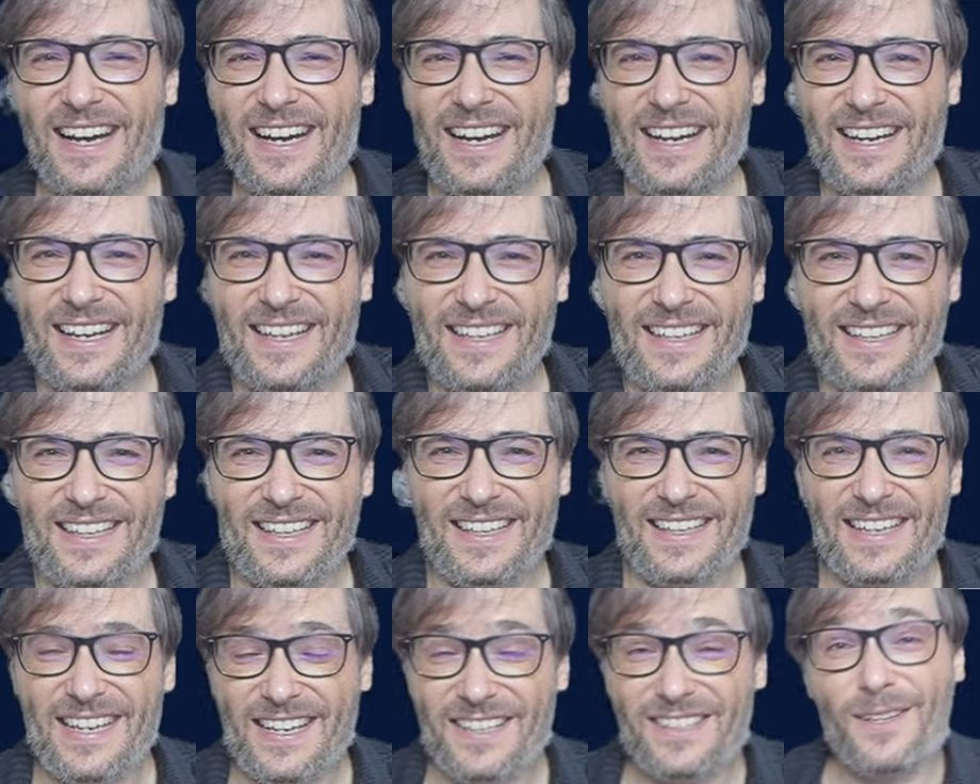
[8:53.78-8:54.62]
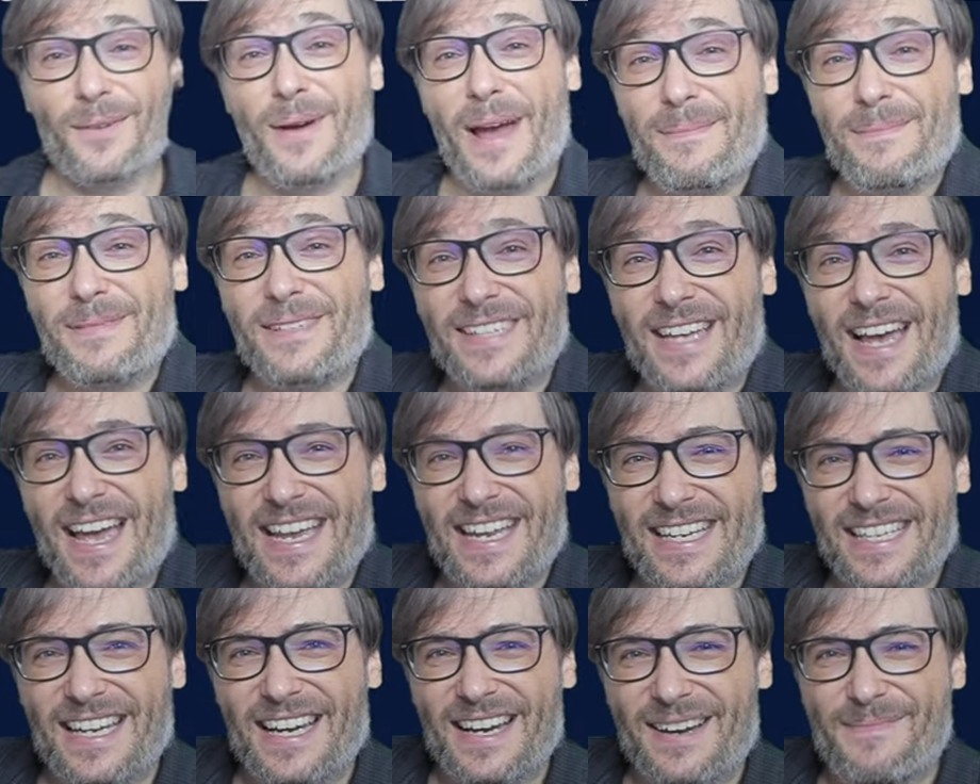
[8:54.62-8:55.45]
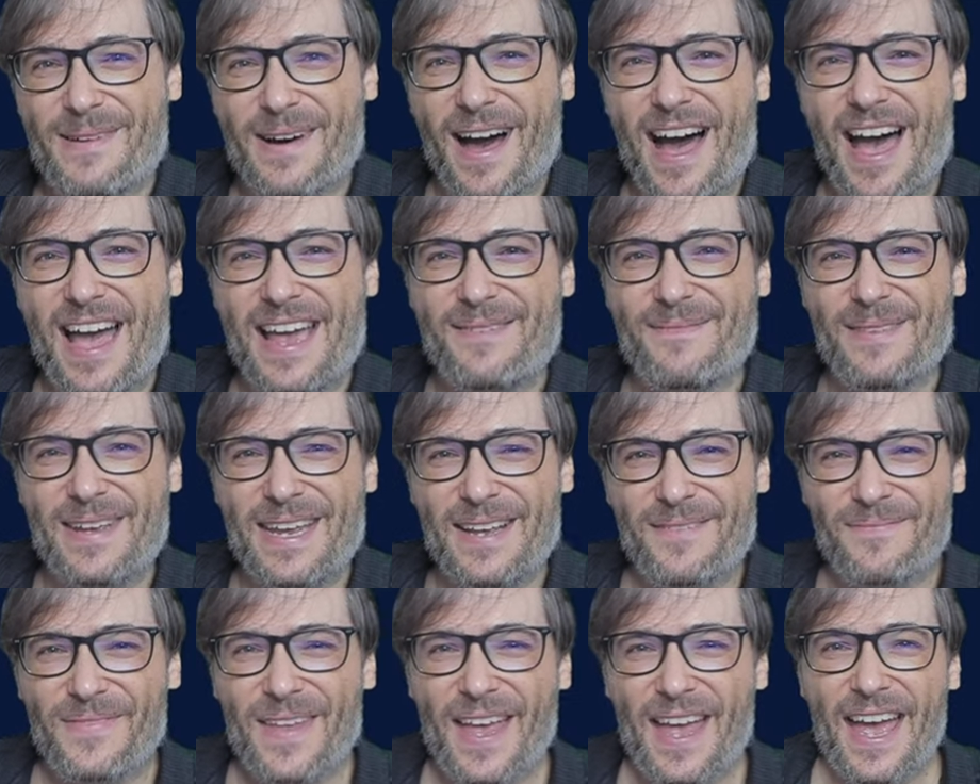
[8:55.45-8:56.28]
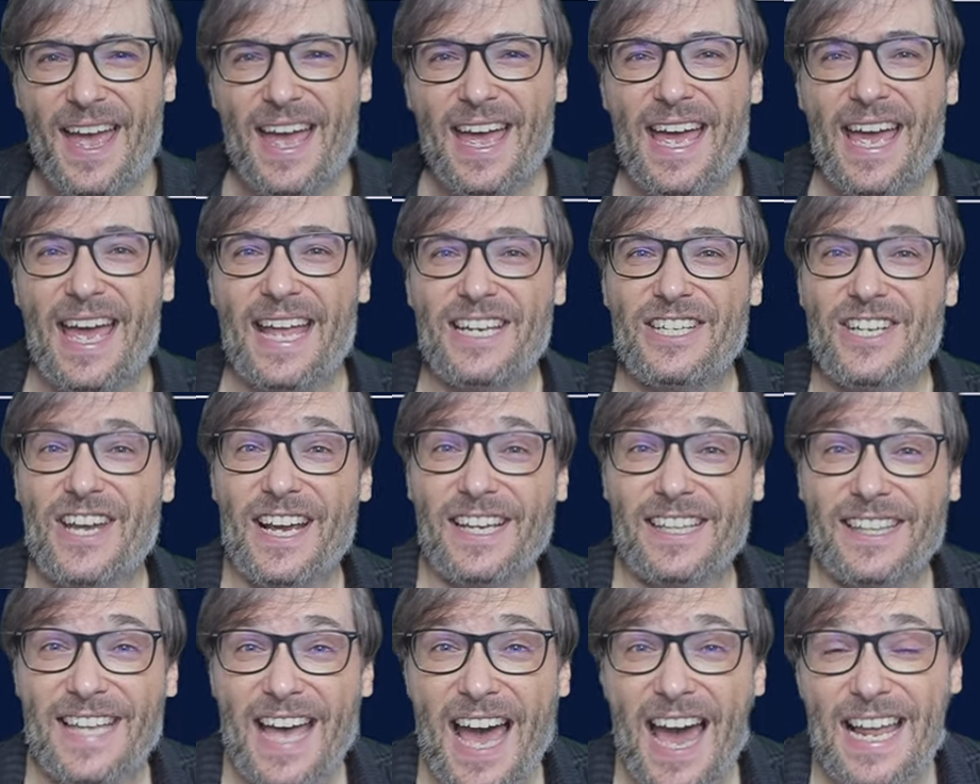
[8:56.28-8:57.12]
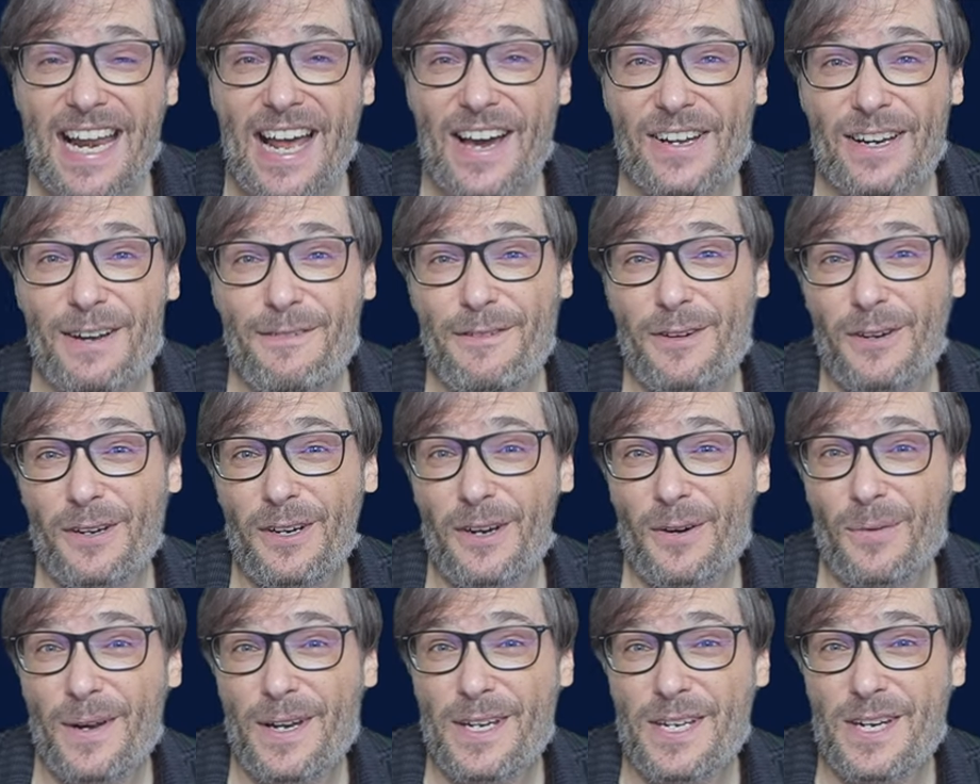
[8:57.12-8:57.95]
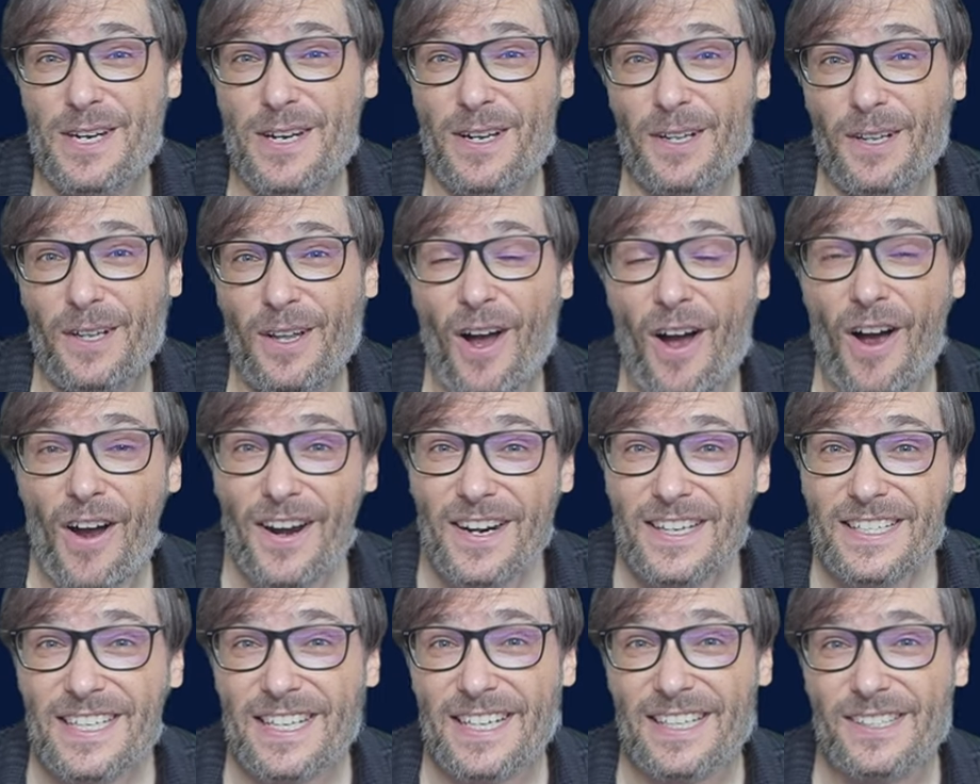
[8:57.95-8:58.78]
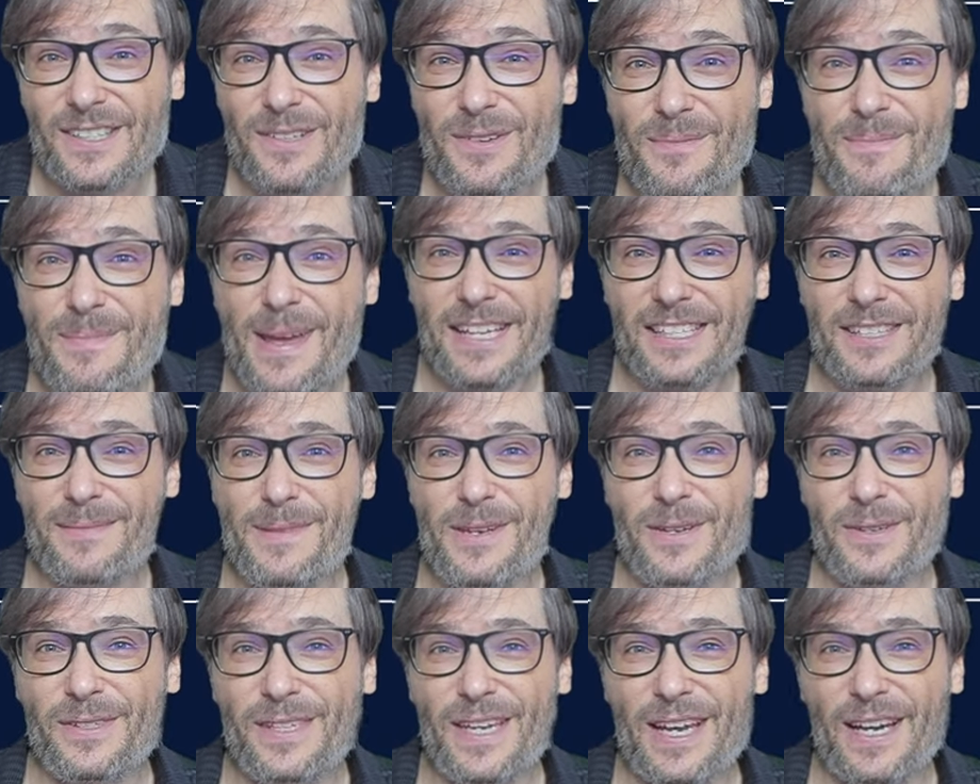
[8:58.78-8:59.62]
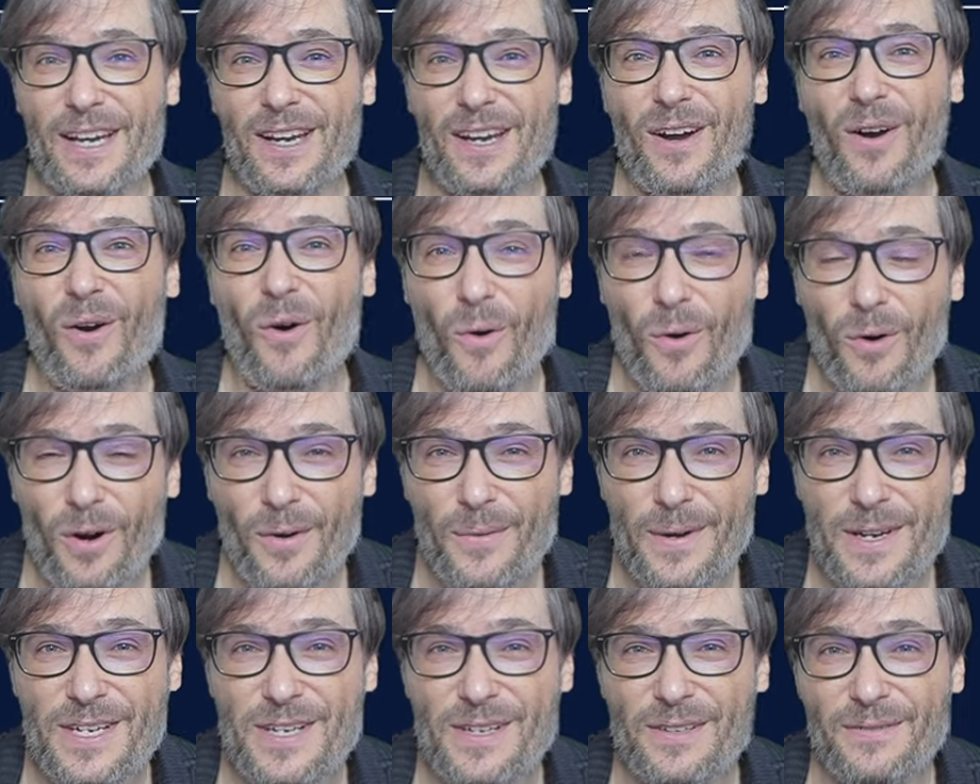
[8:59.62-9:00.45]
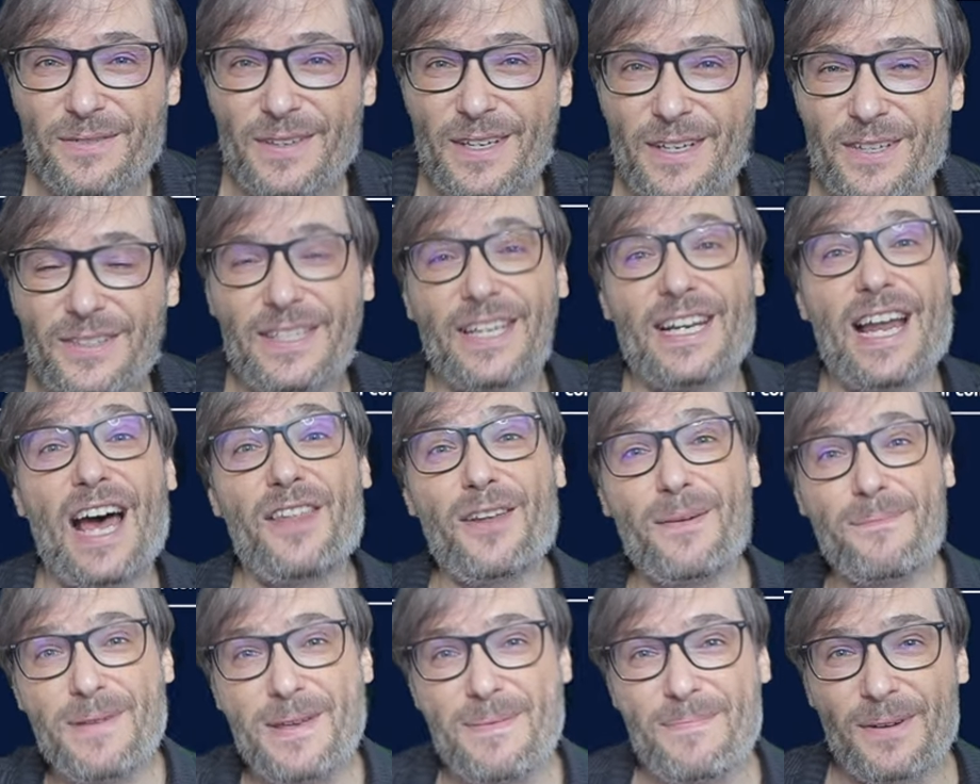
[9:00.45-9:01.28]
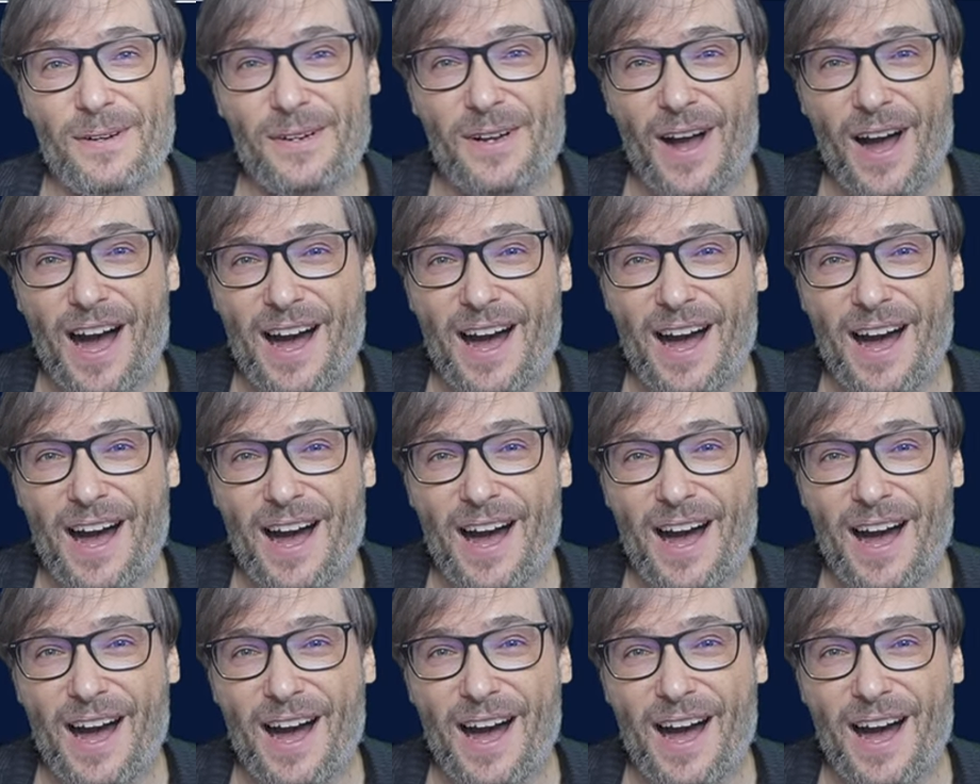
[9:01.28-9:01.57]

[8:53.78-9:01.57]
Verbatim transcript: Uh, here's the website uh, behind me. And check that out if you're an original artist who makes music or original videos that other people